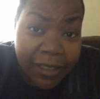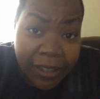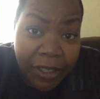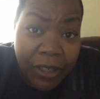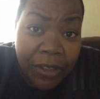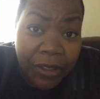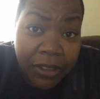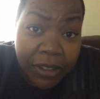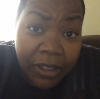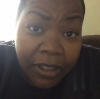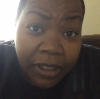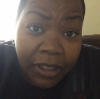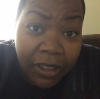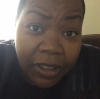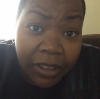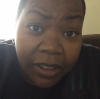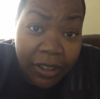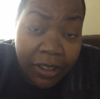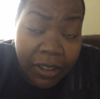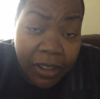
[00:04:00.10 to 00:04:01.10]
seriously.
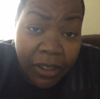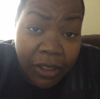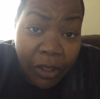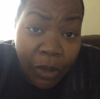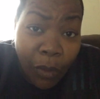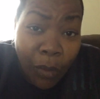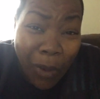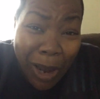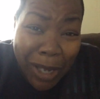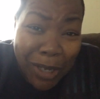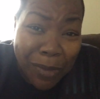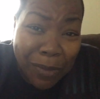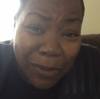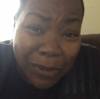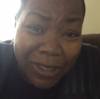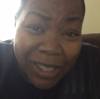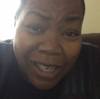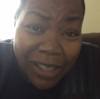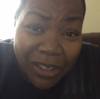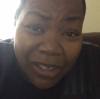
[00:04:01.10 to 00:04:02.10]
Why you
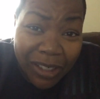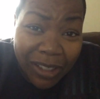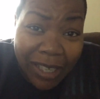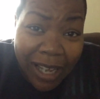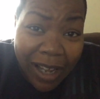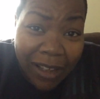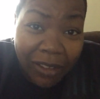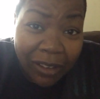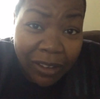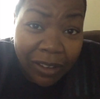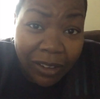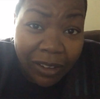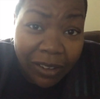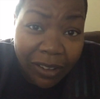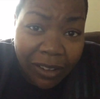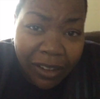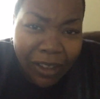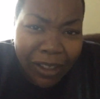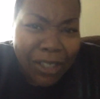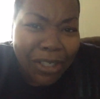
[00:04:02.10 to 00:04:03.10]
put that shit down there?
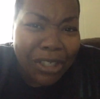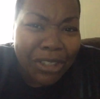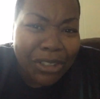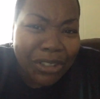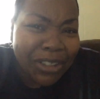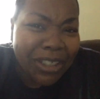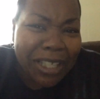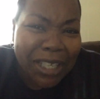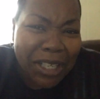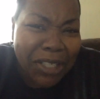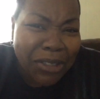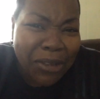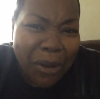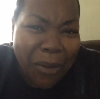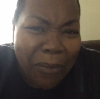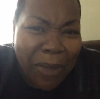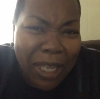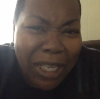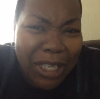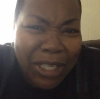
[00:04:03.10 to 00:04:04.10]
Because you think it's
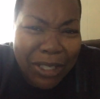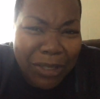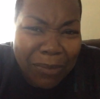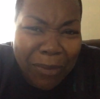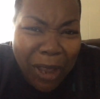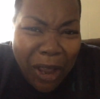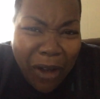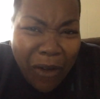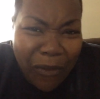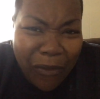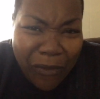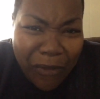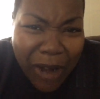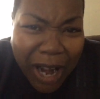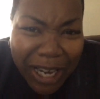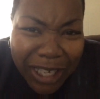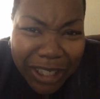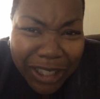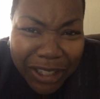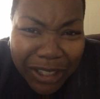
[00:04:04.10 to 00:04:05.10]
going to make it smell
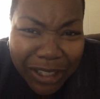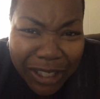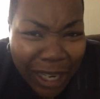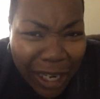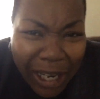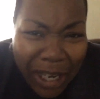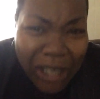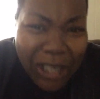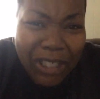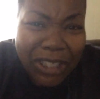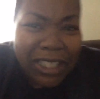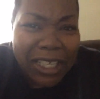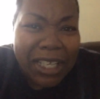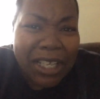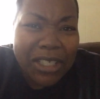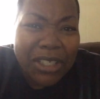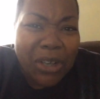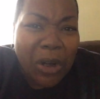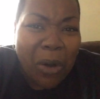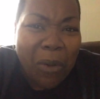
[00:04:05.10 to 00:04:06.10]
fresh. You think
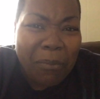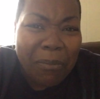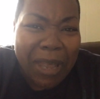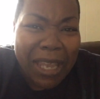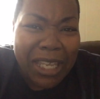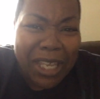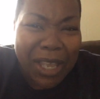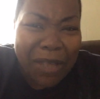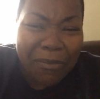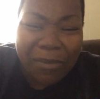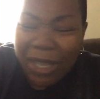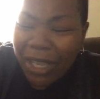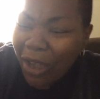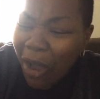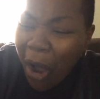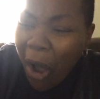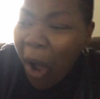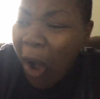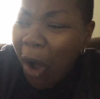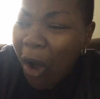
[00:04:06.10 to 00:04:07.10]
it's going to make it be
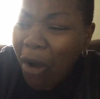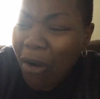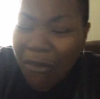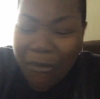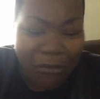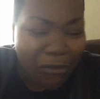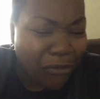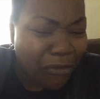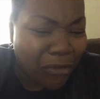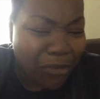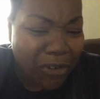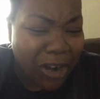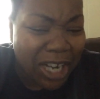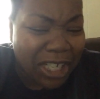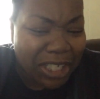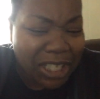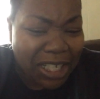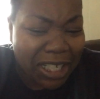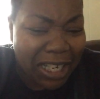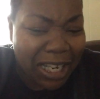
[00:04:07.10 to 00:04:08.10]
all
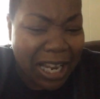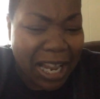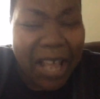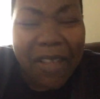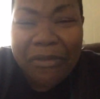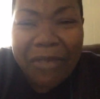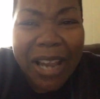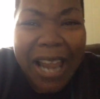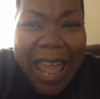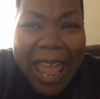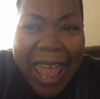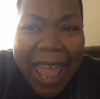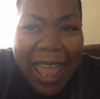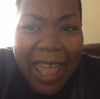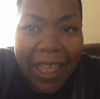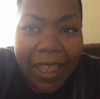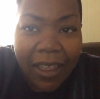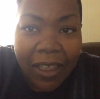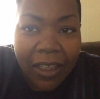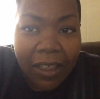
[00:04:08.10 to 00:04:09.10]
fresh and lovely.
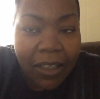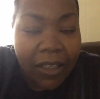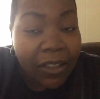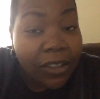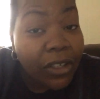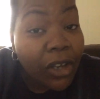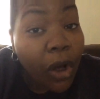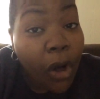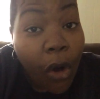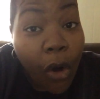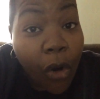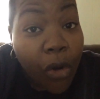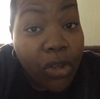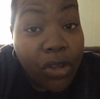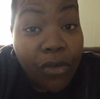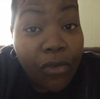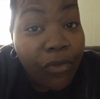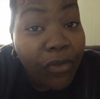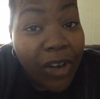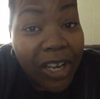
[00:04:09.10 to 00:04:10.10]
No,
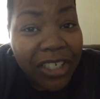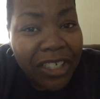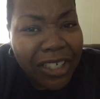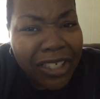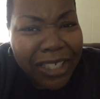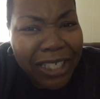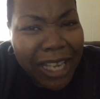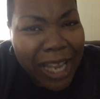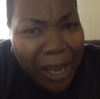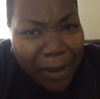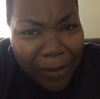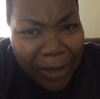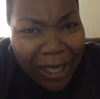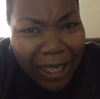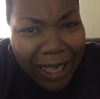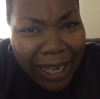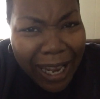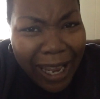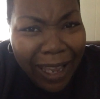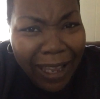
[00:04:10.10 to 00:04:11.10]
you freshen
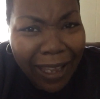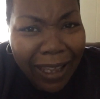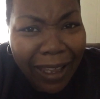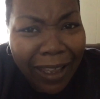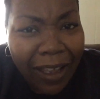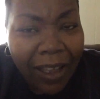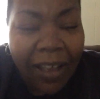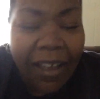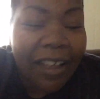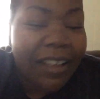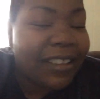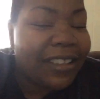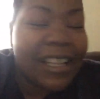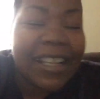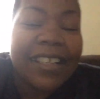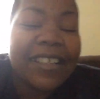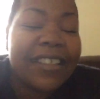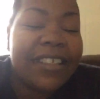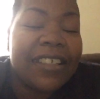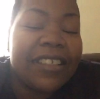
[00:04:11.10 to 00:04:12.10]
chemically.
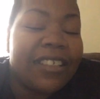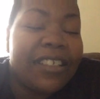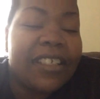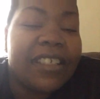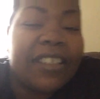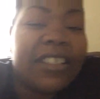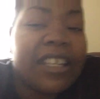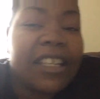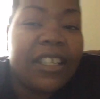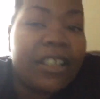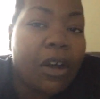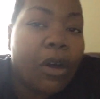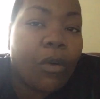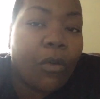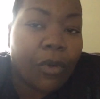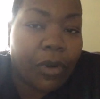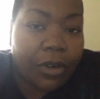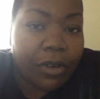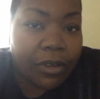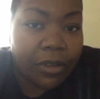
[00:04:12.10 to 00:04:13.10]
That's, it's just, it
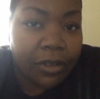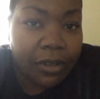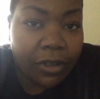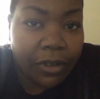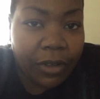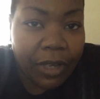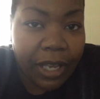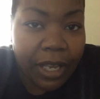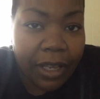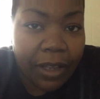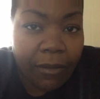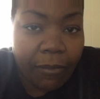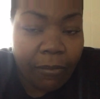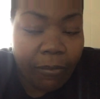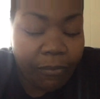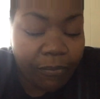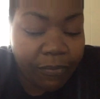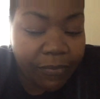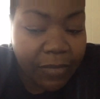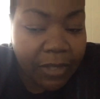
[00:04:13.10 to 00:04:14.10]
don't work, okay?
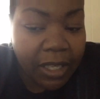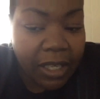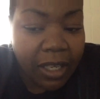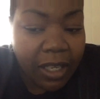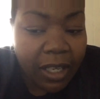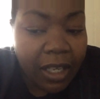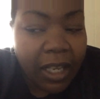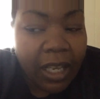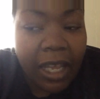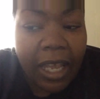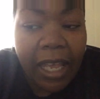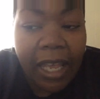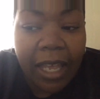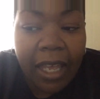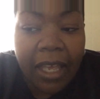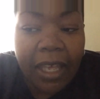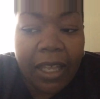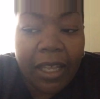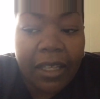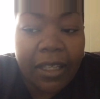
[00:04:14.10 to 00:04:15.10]

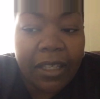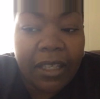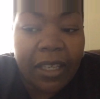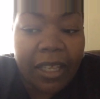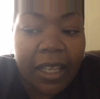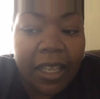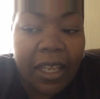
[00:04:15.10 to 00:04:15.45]
And